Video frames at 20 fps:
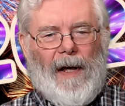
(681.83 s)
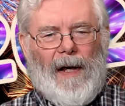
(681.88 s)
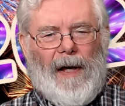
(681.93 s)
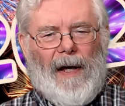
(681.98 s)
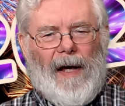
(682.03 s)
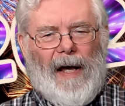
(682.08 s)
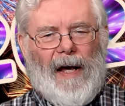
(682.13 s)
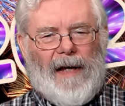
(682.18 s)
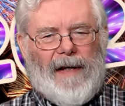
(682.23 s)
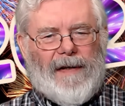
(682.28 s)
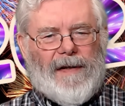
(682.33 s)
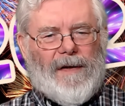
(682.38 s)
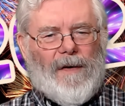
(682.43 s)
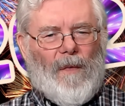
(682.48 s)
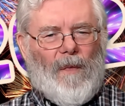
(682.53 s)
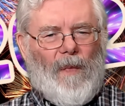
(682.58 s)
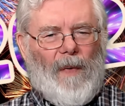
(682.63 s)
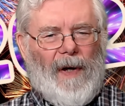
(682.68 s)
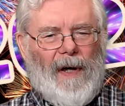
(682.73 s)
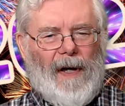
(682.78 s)
As the
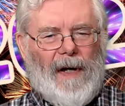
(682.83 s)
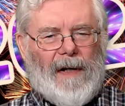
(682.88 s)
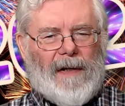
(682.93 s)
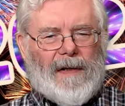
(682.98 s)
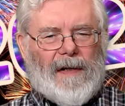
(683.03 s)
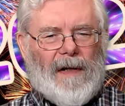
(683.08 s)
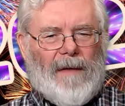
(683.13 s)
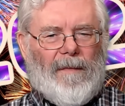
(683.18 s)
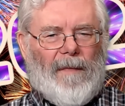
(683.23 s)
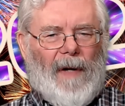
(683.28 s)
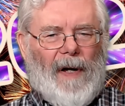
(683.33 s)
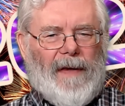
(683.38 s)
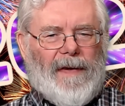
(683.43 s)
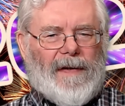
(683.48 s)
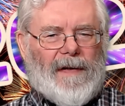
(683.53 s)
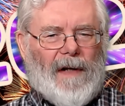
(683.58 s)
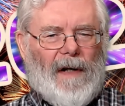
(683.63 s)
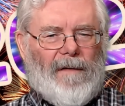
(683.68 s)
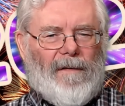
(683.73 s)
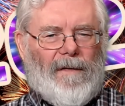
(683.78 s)
weeks and months
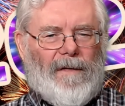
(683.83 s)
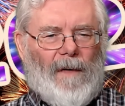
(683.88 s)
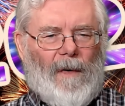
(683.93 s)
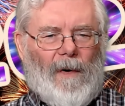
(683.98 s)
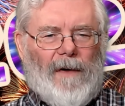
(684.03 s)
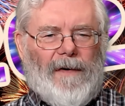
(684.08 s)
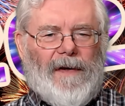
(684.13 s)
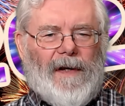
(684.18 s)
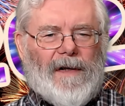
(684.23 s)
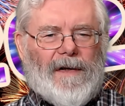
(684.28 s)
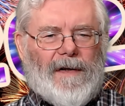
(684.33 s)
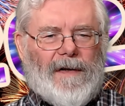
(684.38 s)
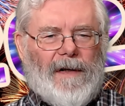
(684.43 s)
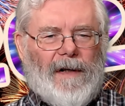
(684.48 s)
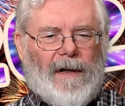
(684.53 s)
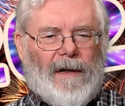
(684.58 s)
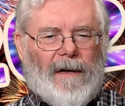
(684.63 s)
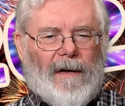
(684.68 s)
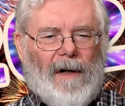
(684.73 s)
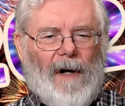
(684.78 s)
unfold this
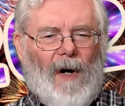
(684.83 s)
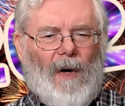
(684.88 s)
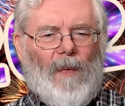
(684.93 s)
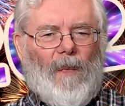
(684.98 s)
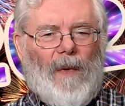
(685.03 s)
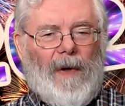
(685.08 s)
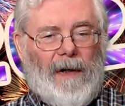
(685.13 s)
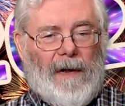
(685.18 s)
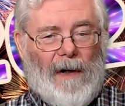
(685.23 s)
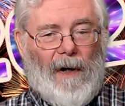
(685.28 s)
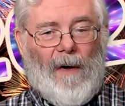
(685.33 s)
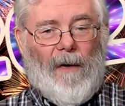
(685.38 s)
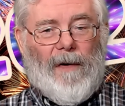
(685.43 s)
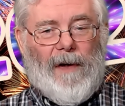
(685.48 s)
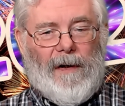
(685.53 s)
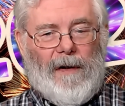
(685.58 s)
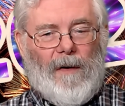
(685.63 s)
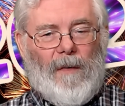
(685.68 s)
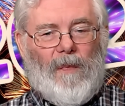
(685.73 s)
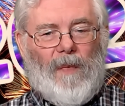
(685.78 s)
year, we know that
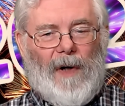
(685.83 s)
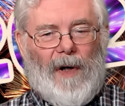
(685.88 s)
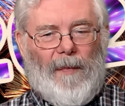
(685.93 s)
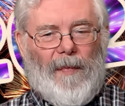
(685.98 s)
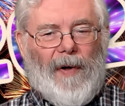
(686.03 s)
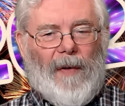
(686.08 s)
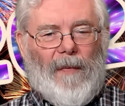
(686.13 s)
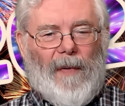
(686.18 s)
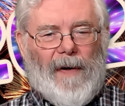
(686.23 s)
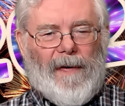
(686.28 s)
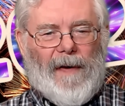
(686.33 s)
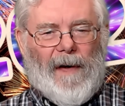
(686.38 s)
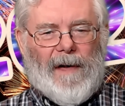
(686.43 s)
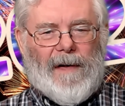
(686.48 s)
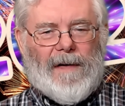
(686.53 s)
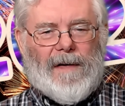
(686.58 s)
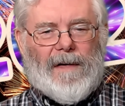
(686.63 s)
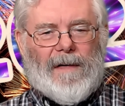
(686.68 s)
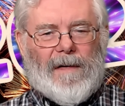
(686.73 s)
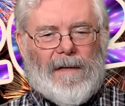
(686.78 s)
you will be with
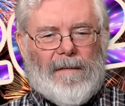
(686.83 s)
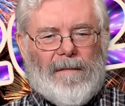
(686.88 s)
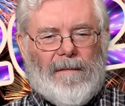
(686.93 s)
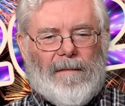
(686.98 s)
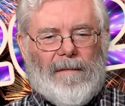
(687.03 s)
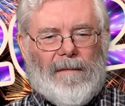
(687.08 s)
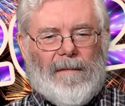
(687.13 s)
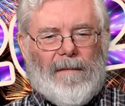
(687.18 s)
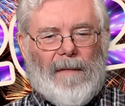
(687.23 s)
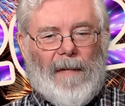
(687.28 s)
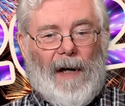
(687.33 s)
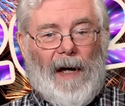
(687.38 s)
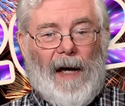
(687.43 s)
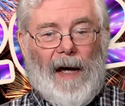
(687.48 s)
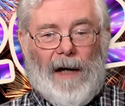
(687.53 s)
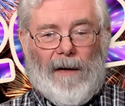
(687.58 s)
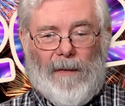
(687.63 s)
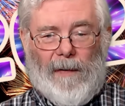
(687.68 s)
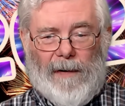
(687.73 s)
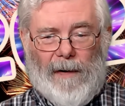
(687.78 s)
us
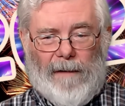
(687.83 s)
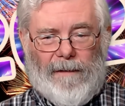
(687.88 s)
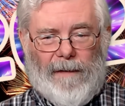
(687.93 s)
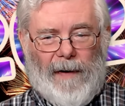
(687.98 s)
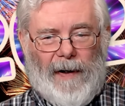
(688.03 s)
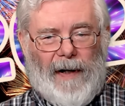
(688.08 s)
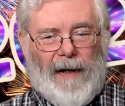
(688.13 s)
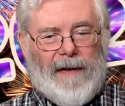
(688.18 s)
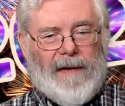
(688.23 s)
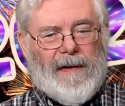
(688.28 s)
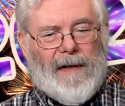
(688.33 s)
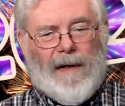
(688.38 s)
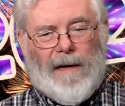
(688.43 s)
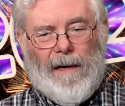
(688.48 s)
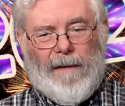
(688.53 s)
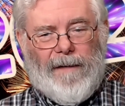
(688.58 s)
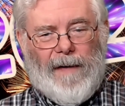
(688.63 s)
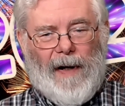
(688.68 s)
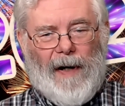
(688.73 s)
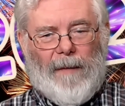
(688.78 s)
and with our friends and our
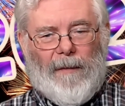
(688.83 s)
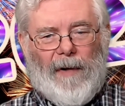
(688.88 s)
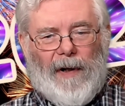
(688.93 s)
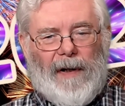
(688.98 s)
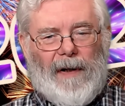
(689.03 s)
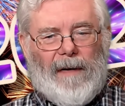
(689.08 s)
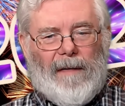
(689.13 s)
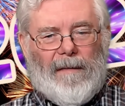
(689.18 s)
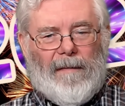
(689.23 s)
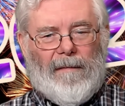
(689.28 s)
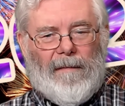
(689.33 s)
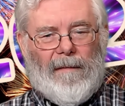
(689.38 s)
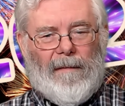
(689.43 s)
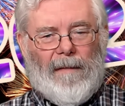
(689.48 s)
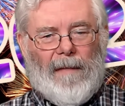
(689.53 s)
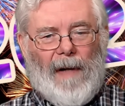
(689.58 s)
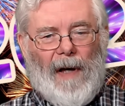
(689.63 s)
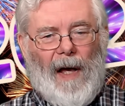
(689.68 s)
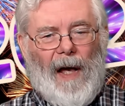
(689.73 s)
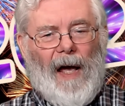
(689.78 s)
family.
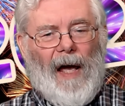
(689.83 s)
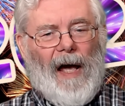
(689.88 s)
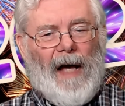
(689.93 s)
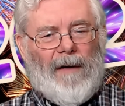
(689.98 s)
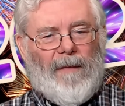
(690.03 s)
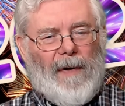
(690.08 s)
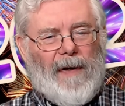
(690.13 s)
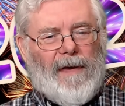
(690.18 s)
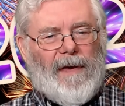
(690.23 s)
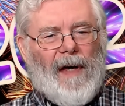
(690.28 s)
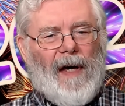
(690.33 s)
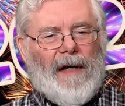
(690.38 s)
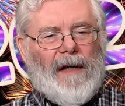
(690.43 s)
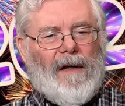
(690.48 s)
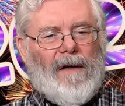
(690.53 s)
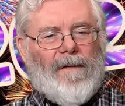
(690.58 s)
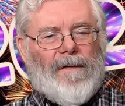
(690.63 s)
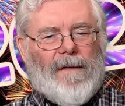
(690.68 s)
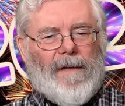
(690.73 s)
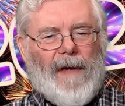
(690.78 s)
And we thank
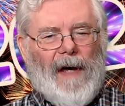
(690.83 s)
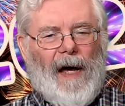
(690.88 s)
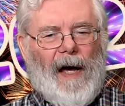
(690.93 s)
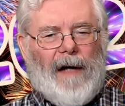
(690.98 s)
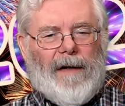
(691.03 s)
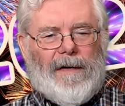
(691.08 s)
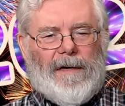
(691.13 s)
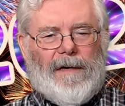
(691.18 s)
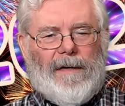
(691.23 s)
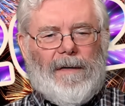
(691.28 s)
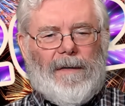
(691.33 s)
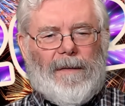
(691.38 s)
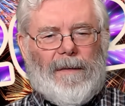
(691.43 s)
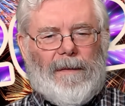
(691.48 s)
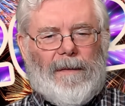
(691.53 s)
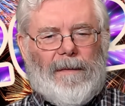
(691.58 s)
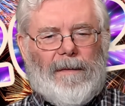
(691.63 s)
you for that, too.